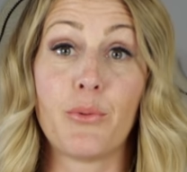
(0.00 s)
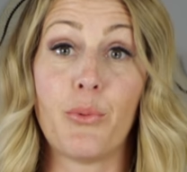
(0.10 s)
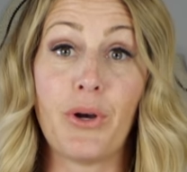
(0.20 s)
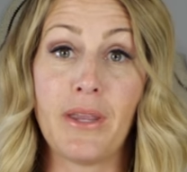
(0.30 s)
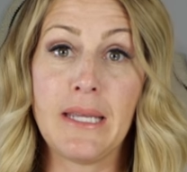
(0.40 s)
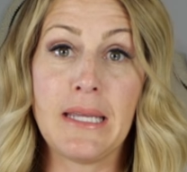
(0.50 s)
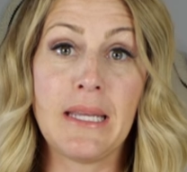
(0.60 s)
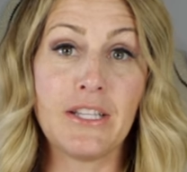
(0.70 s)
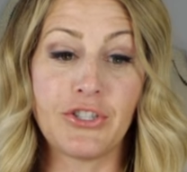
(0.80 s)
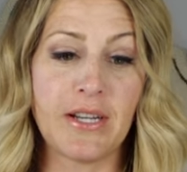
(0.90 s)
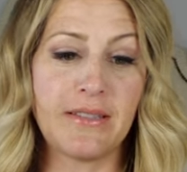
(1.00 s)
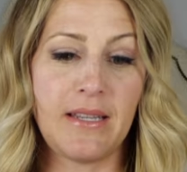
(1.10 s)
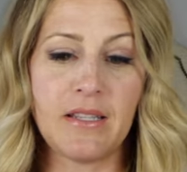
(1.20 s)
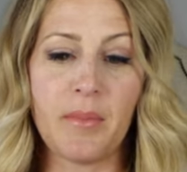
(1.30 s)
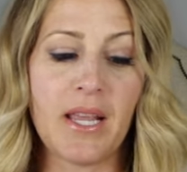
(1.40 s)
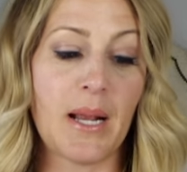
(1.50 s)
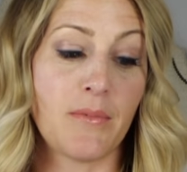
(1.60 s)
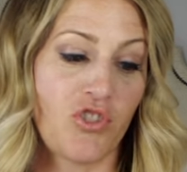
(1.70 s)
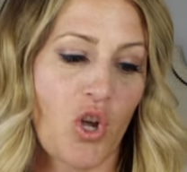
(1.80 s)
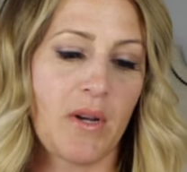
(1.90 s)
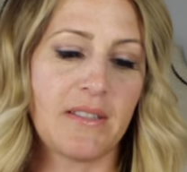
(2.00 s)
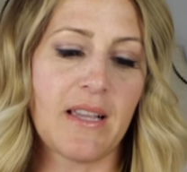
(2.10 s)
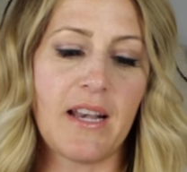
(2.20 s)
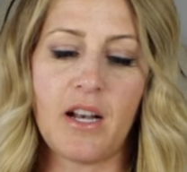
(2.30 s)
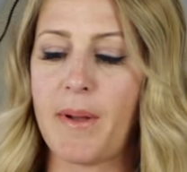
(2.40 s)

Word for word: really interesting to me and I'm so excited